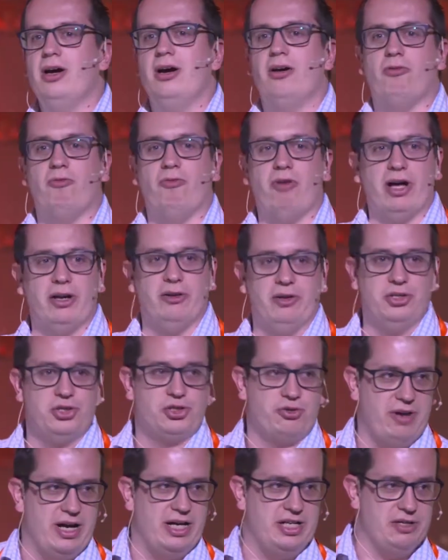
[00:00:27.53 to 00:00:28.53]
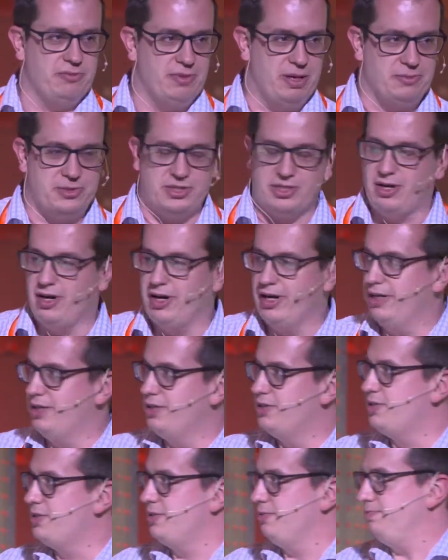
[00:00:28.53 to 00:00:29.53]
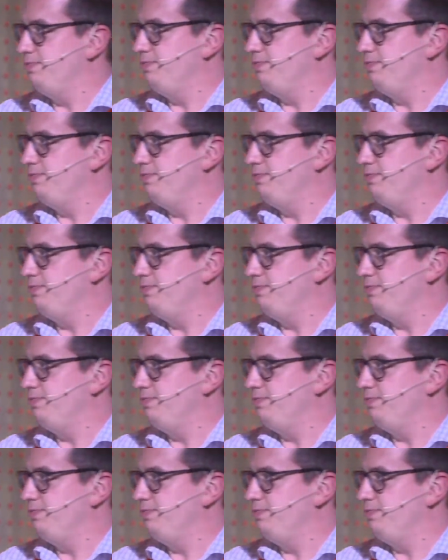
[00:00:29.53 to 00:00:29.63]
run and trade your websites,